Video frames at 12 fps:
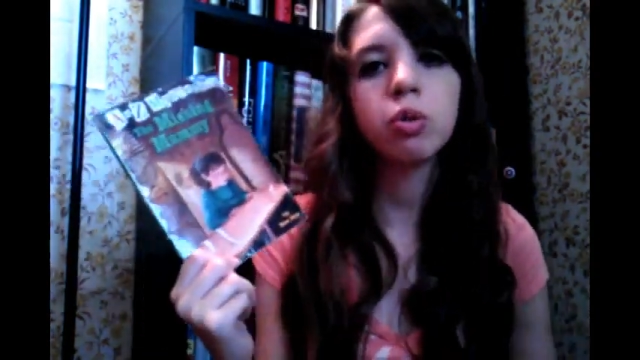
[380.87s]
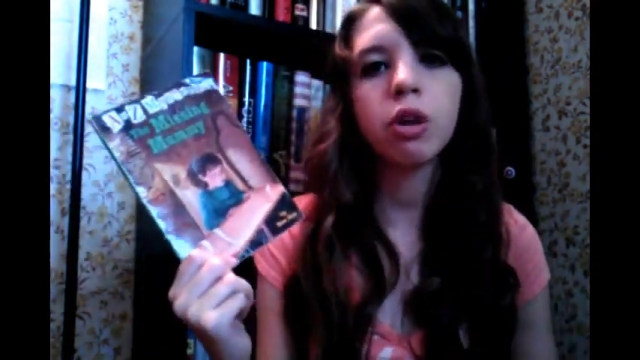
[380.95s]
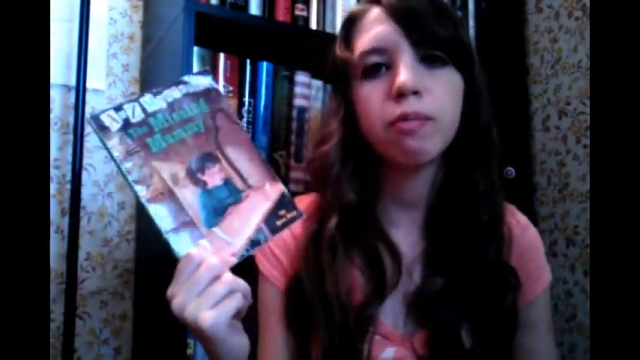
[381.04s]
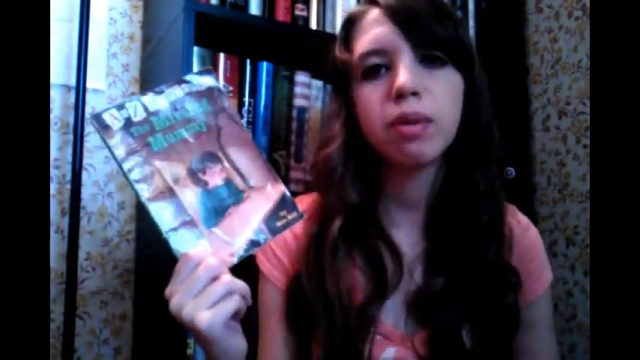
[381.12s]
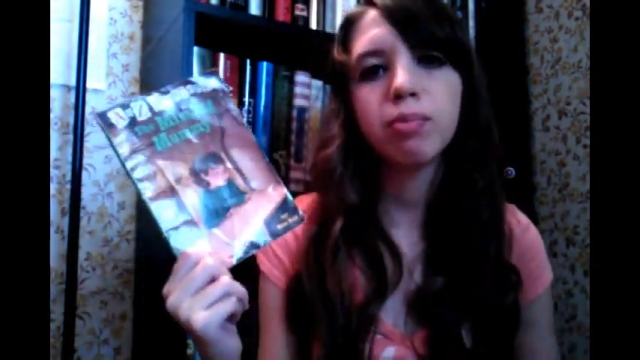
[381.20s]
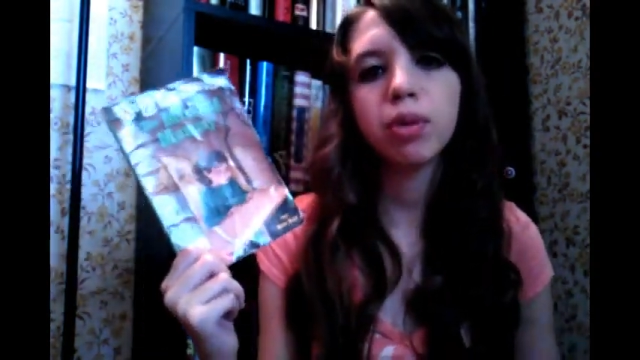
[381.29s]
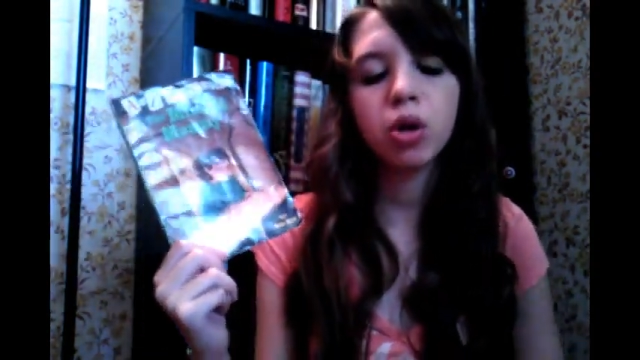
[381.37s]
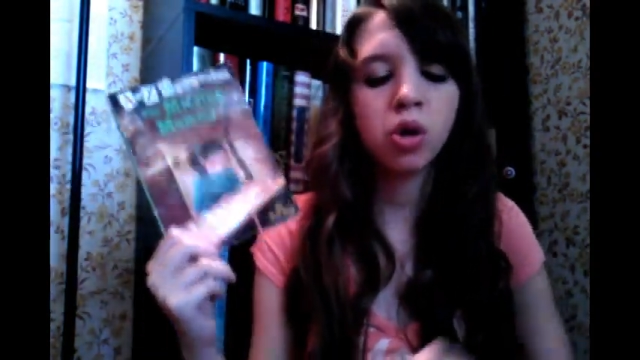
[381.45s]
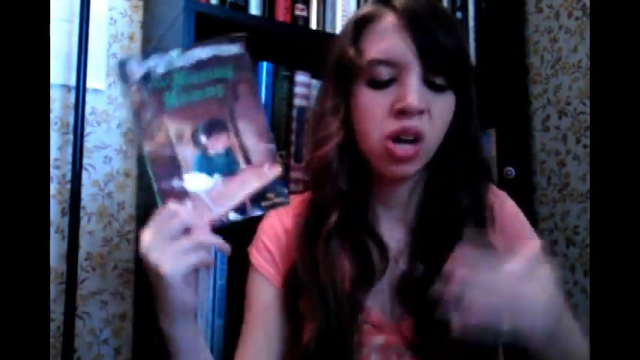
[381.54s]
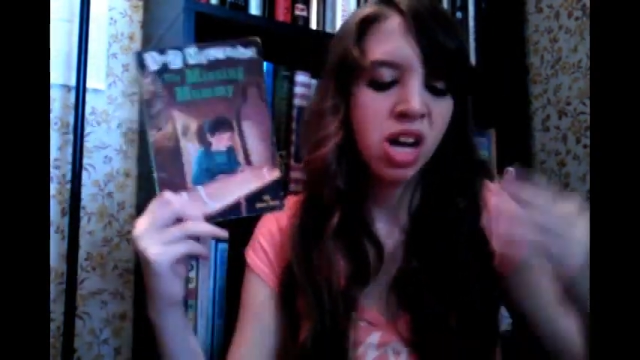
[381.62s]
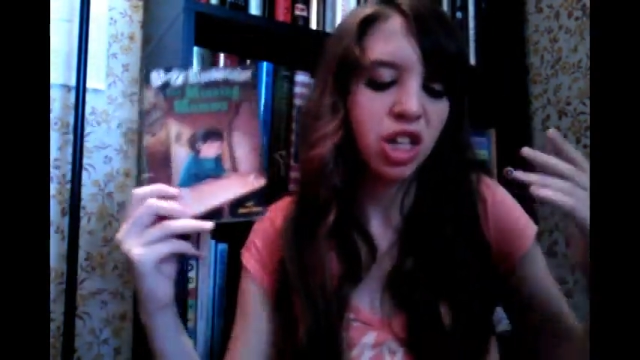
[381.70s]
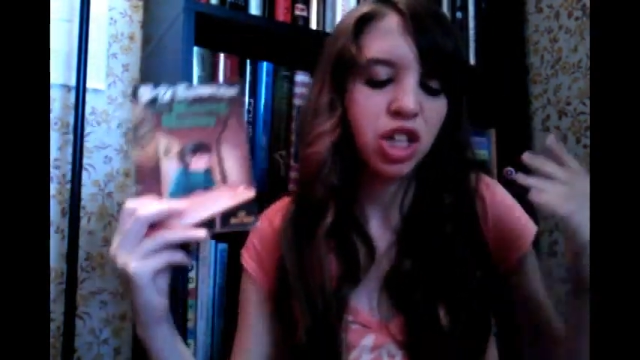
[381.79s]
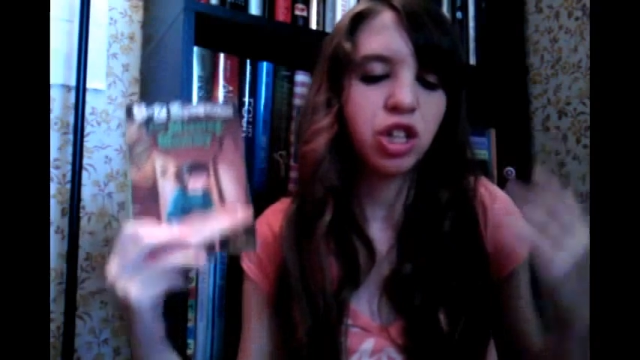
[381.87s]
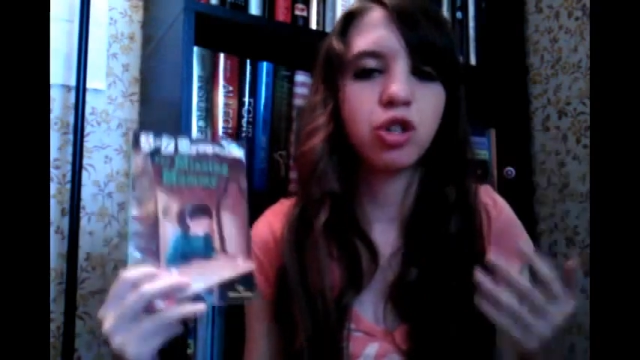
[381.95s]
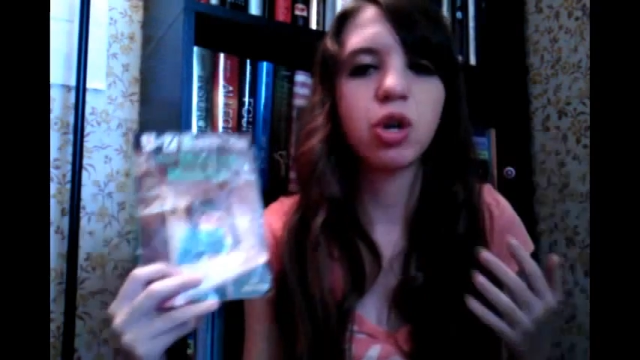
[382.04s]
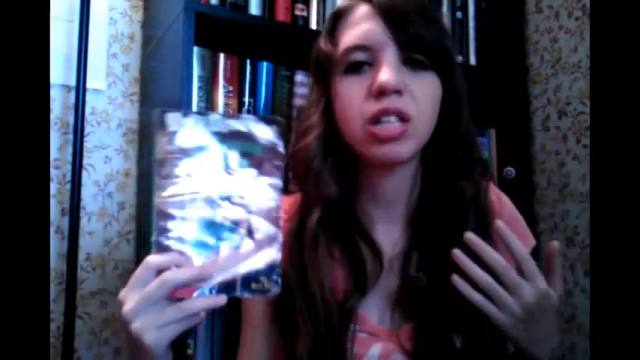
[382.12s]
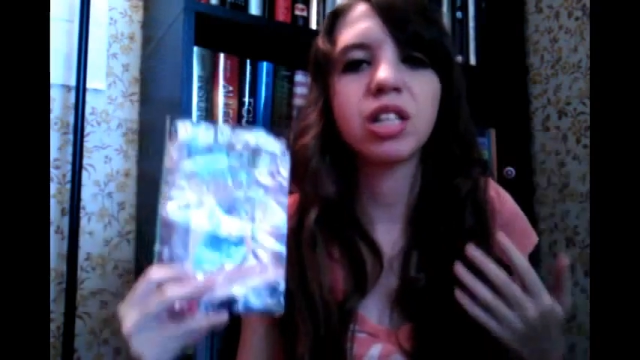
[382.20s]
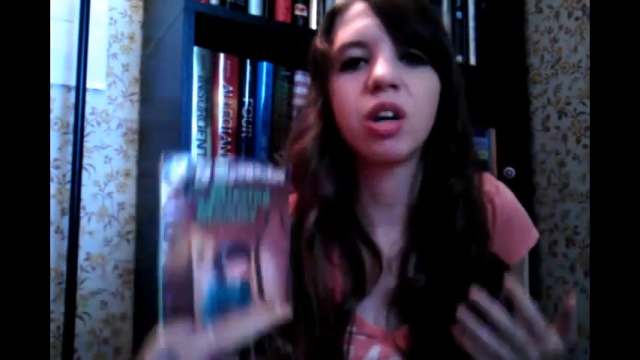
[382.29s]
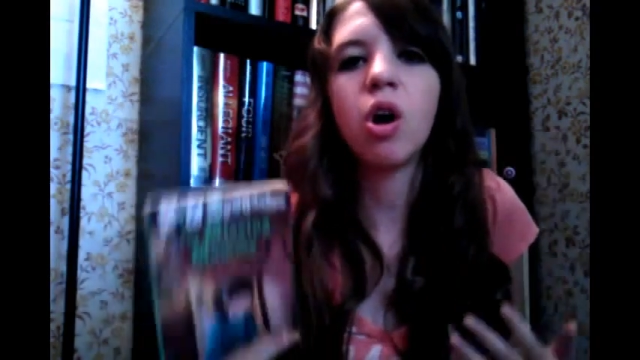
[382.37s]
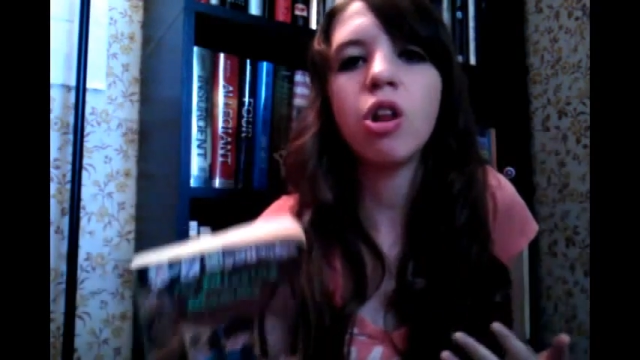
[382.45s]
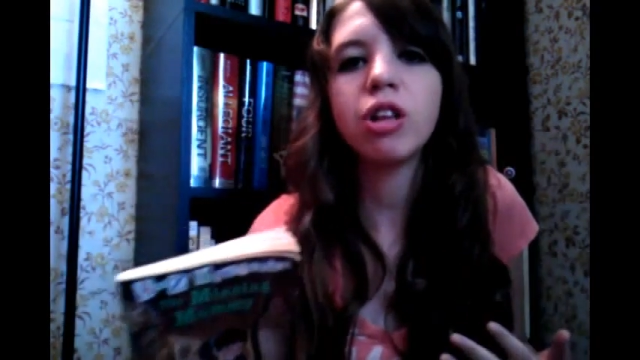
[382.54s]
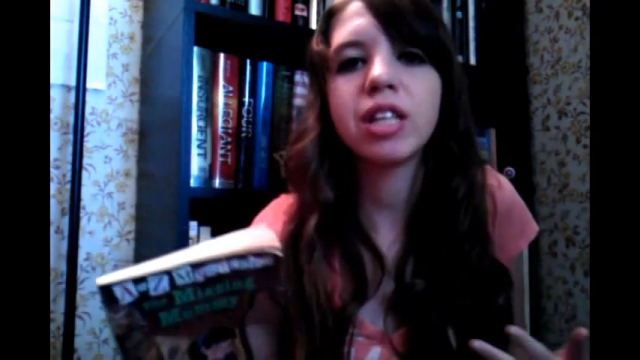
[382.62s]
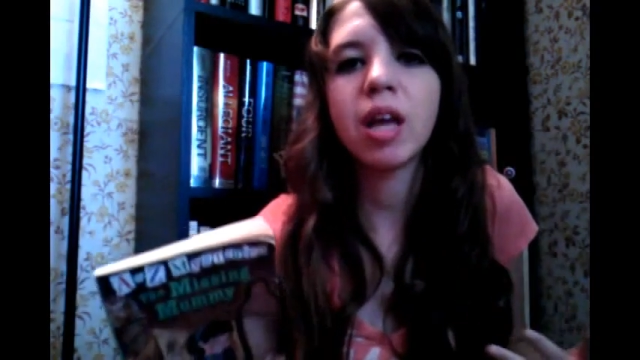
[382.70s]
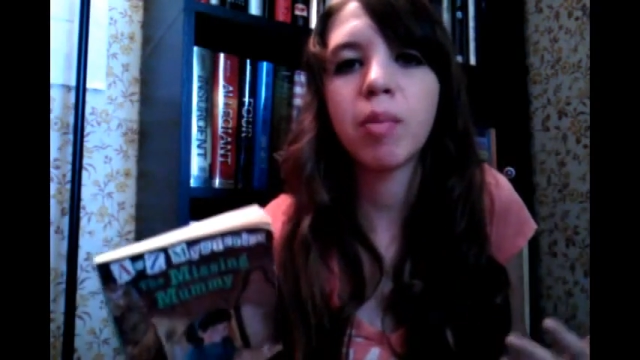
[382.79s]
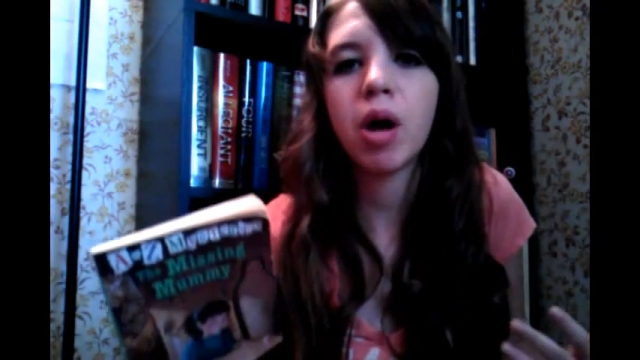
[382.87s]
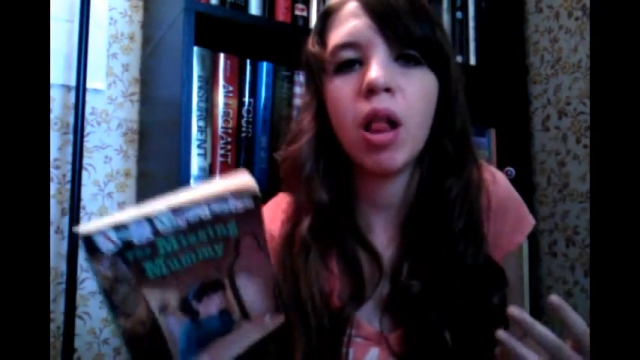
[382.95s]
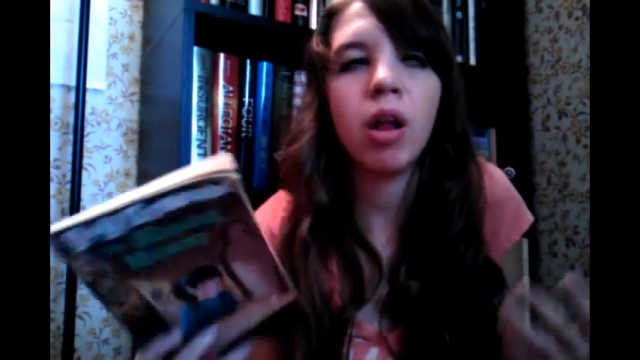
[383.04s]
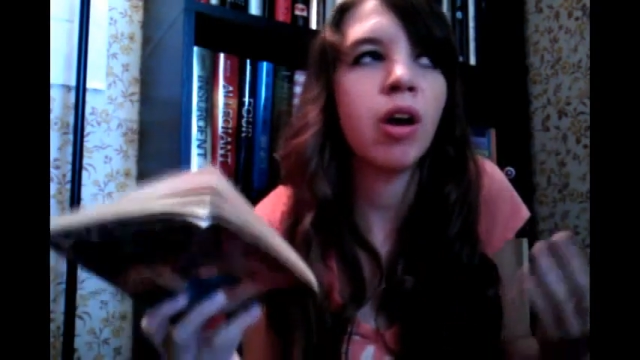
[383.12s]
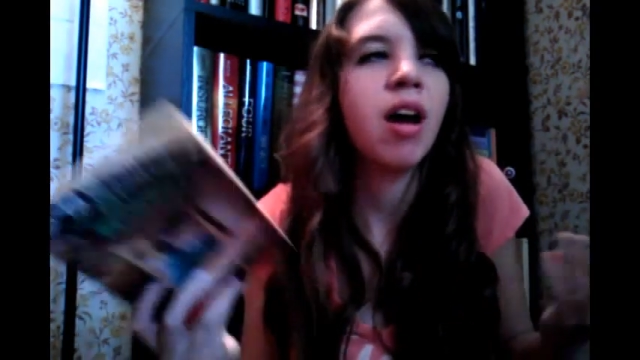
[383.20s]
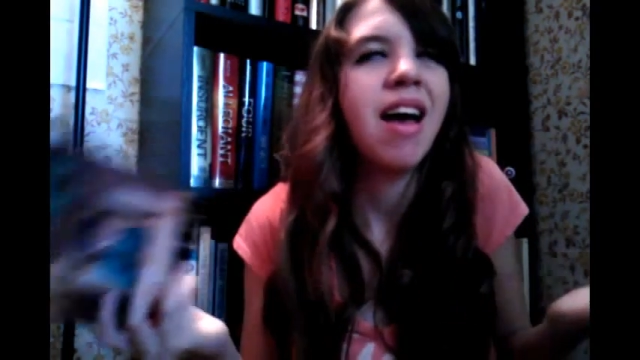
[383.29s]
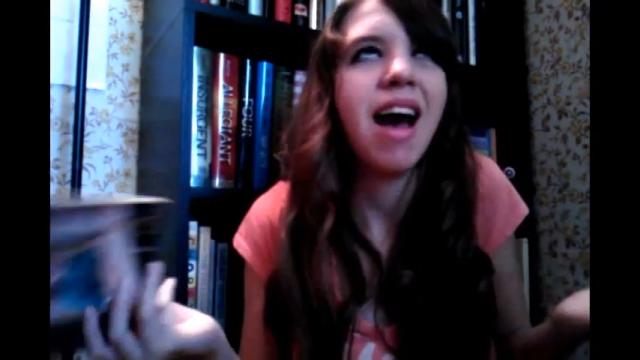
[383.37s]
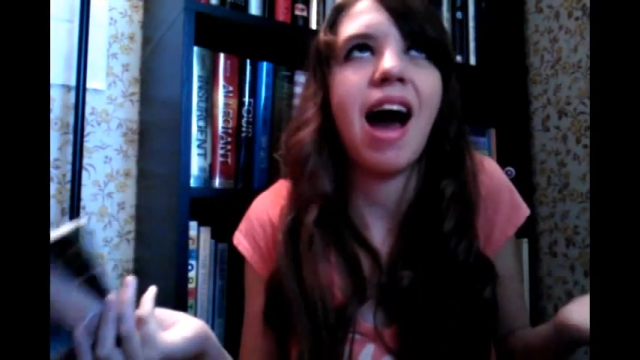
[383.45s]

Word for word: would have been blue. She dressed in all the same color.